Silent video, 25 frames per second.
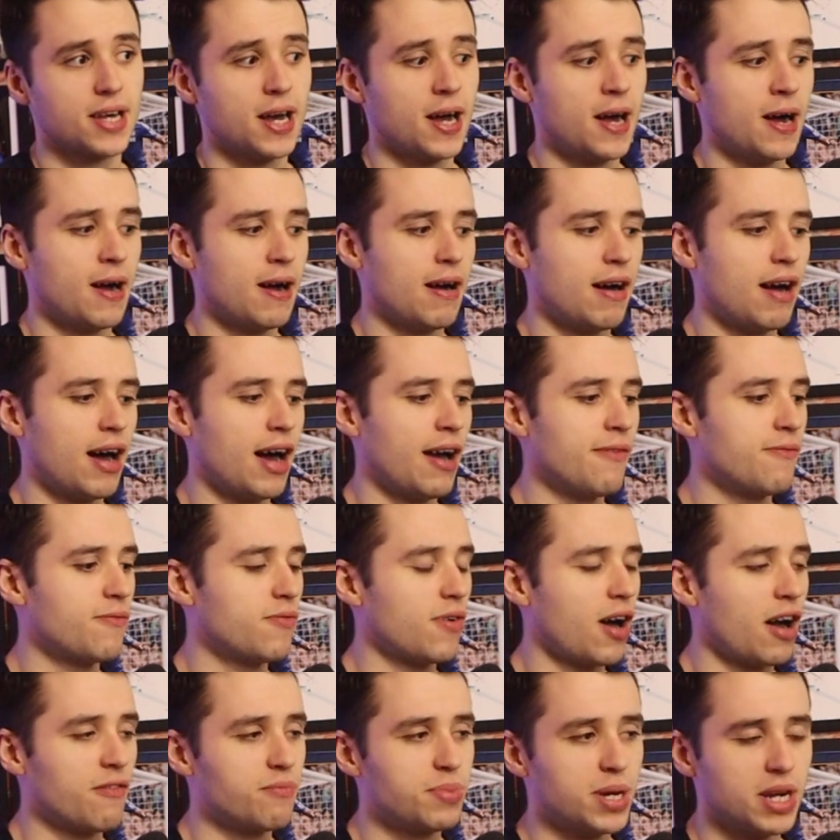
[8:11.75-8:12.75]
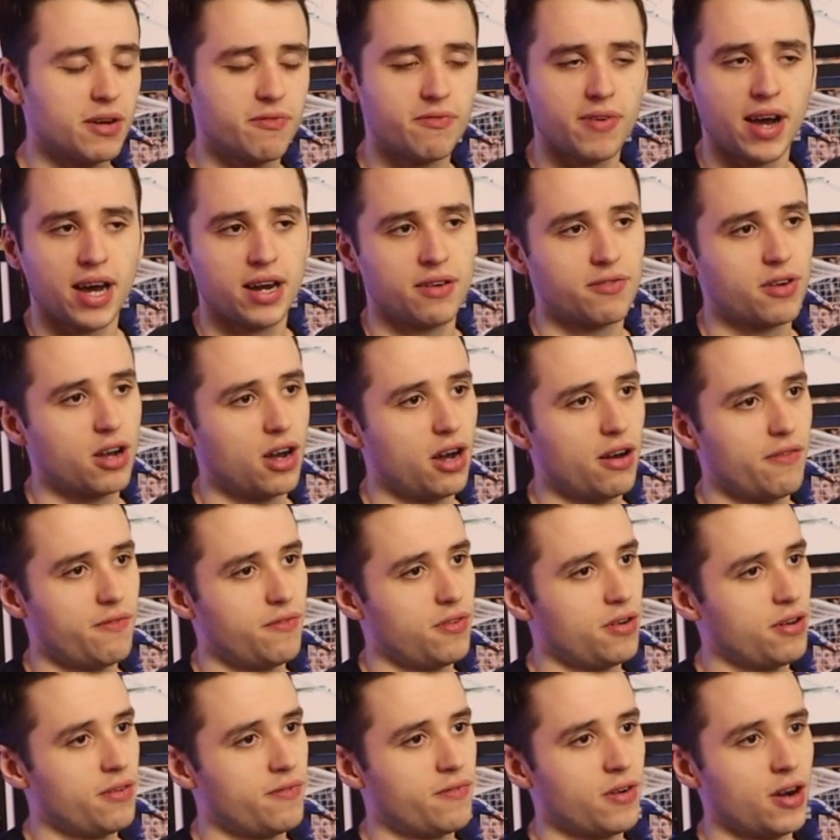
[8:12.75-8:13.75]
I've been a fan of Kurt
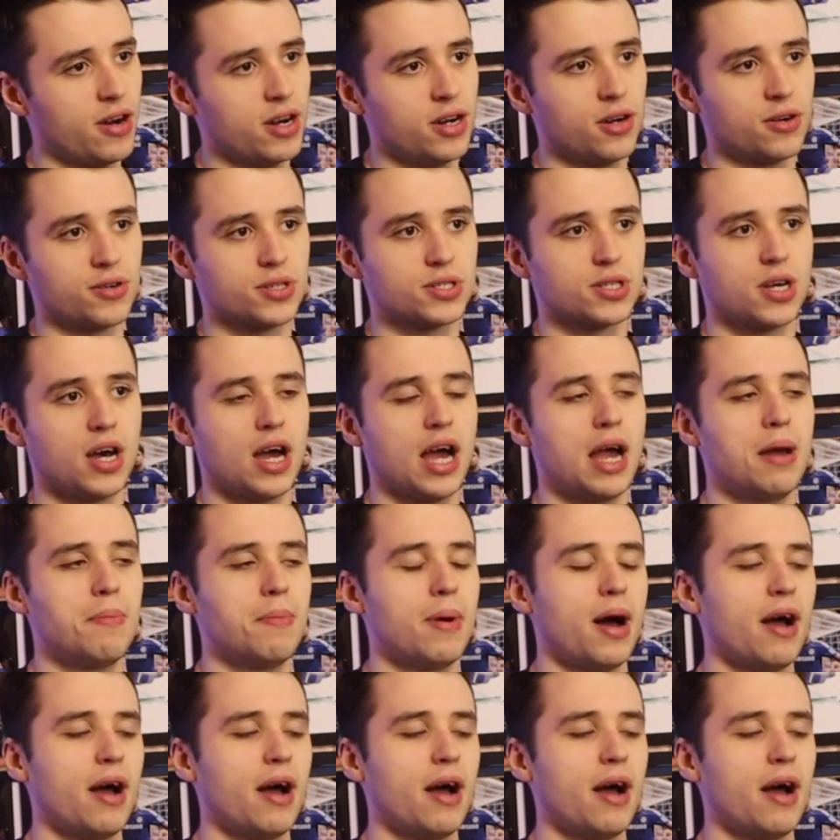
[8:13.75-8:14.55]
for a very long time.